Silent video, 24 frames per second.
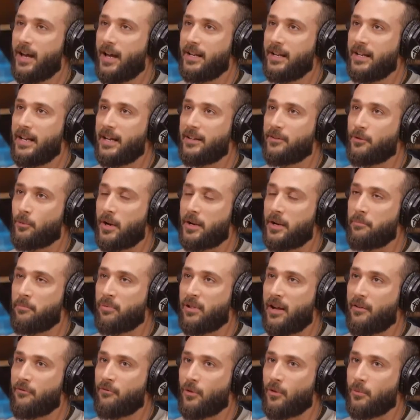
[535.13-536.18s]
it, and he had the right
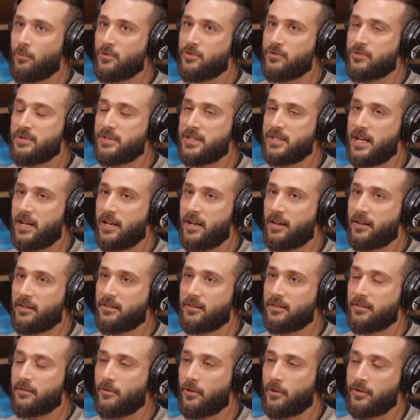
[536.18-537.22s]
platform, which was
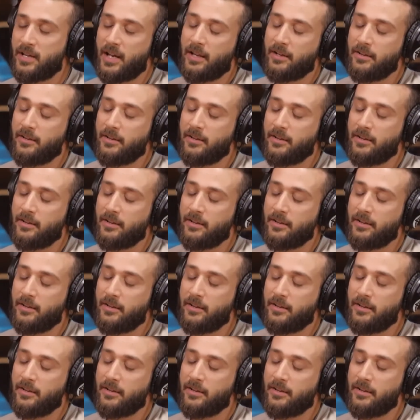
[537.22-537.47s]
TEDx or